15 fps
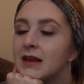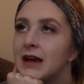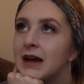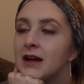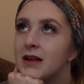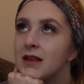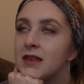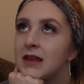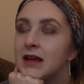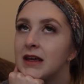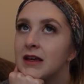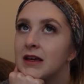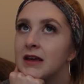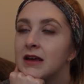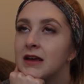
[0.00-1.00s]
I
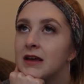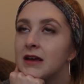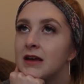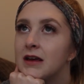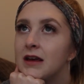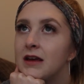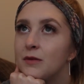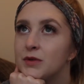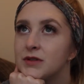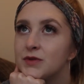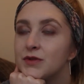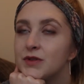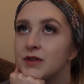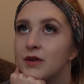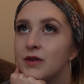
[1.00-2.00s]
think it was
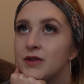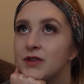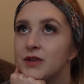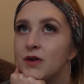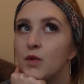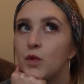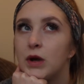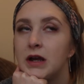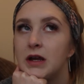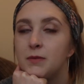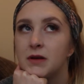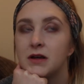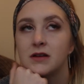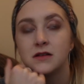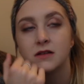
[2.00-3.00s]
also so weird
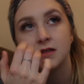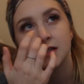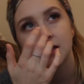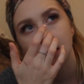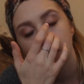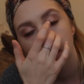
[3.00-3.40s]
because